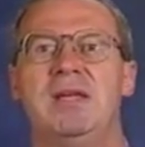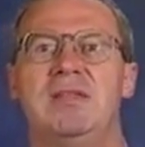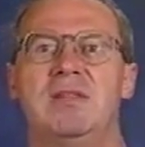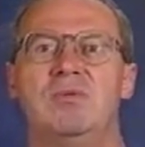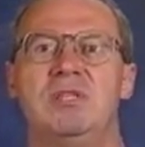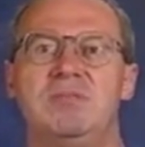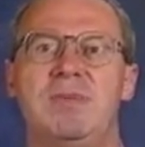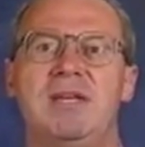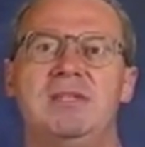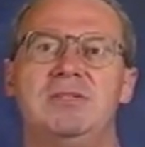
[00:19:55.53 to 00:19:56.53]
The risk
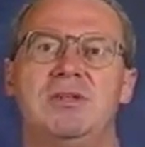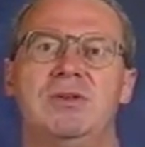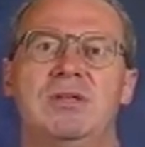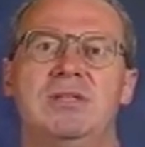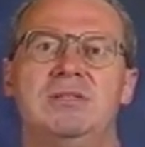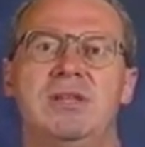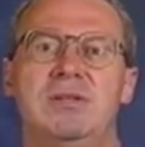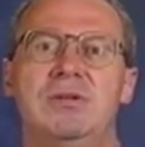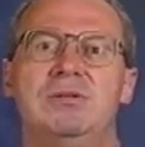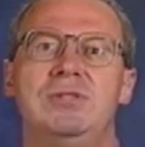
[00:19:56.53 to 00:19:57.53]
manager is a
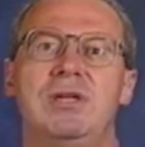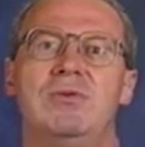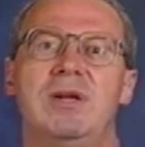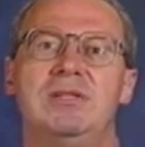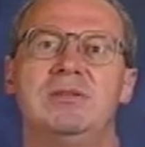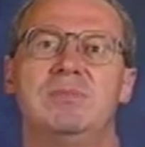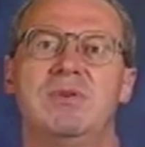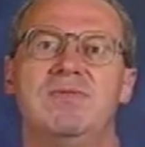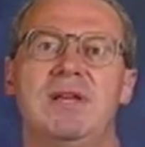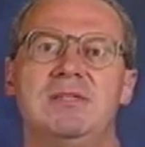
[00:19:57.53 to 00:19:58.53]
new generation
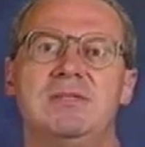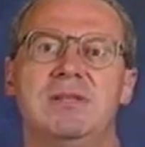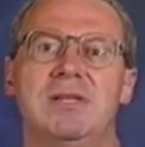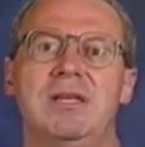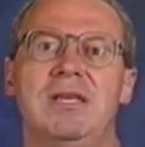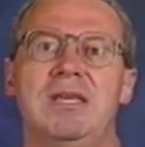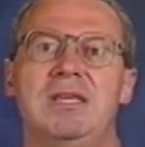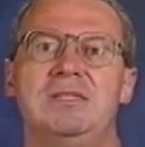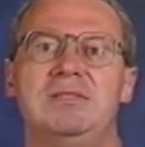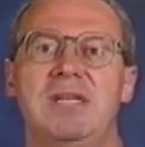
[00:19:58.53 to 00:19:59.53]
professional
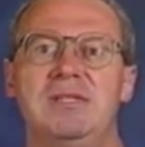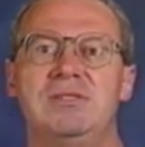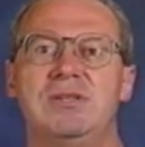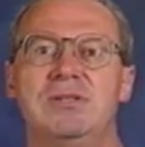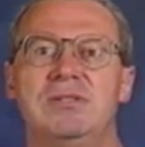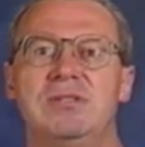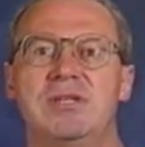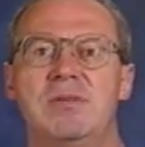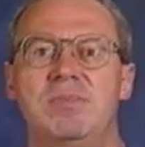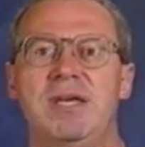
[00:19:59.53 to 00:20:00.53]
essential to
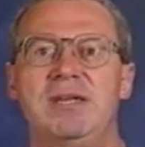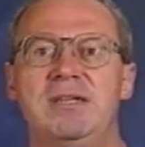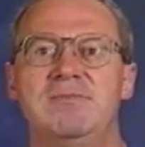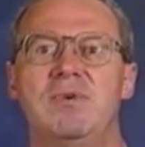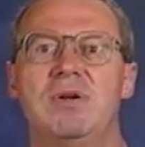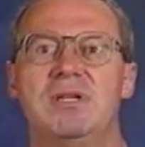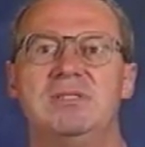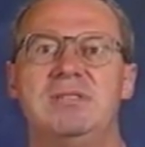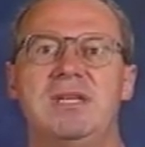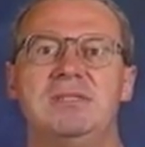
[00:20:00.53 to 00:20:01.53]
competitive
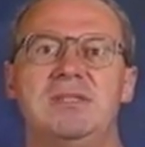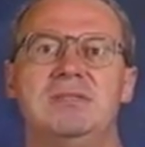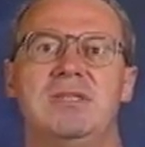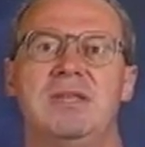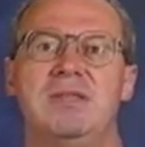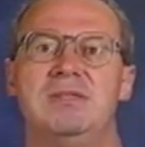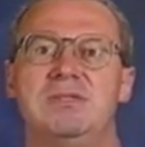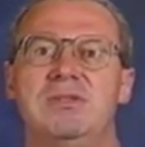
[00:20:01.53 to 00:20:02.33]
organizations in this new